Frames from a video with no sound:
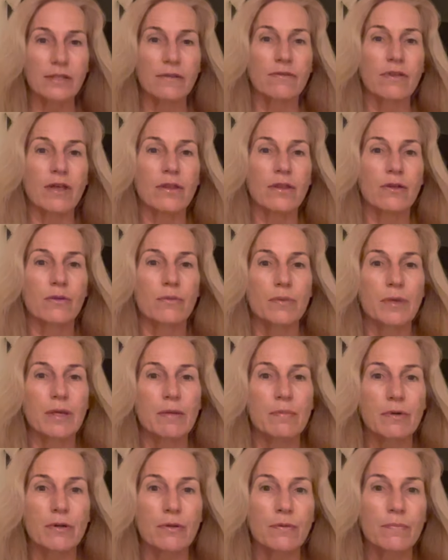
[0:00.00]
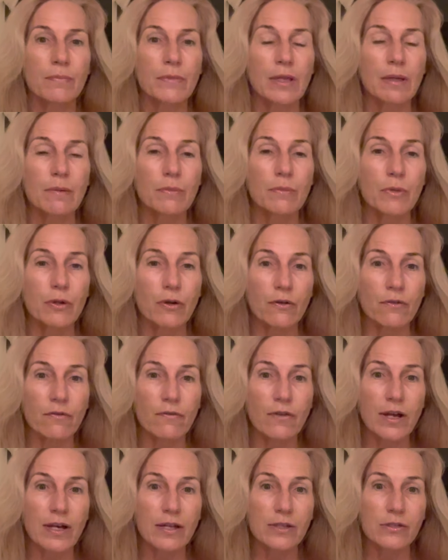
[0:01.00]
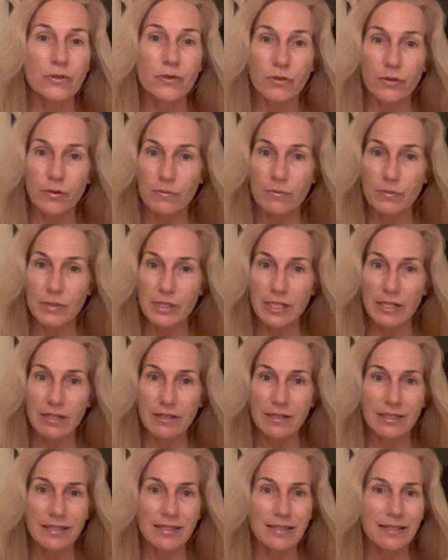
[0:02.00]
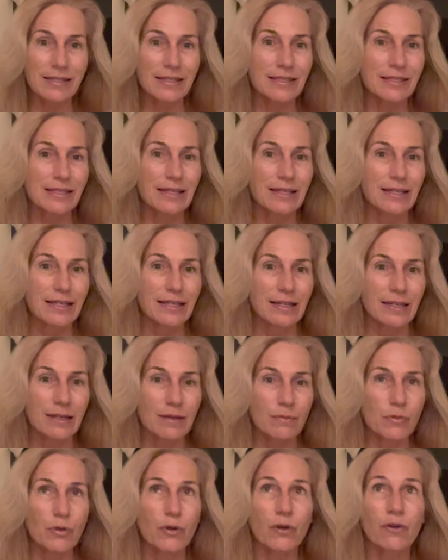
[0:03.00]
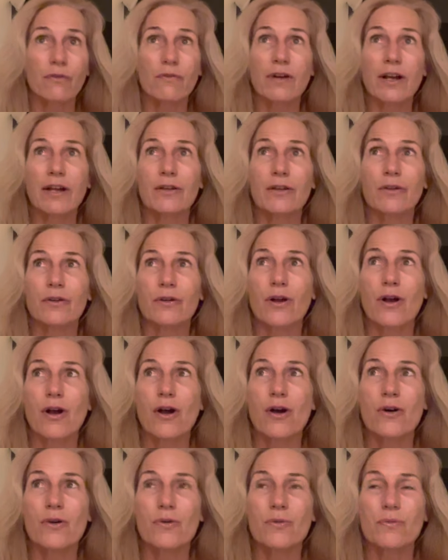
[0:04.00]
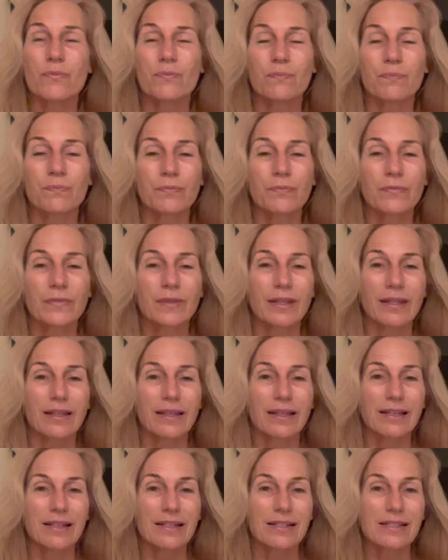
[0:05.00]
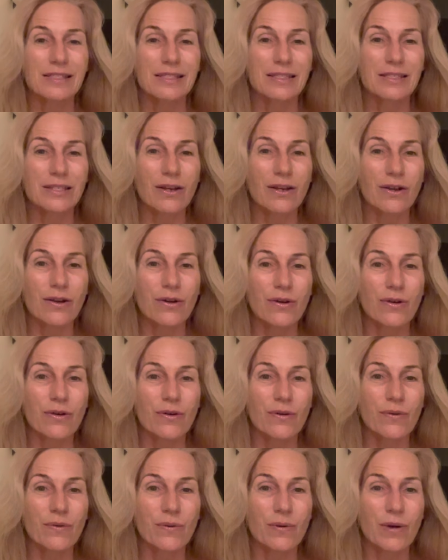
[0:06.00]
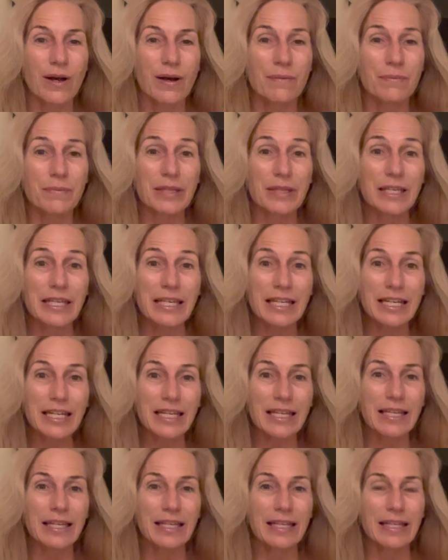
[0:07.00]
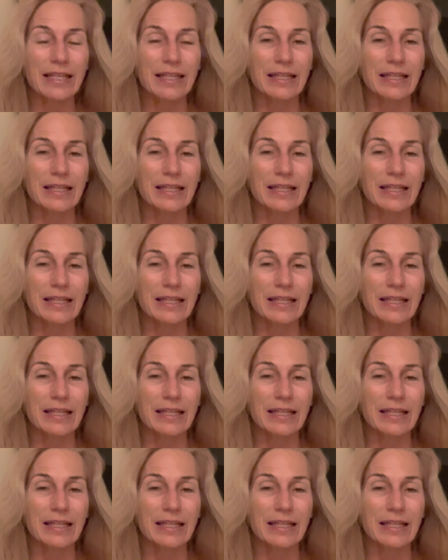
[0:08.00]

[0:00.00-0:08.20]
of the other people, purify circumstances, purify your home. So um, getting,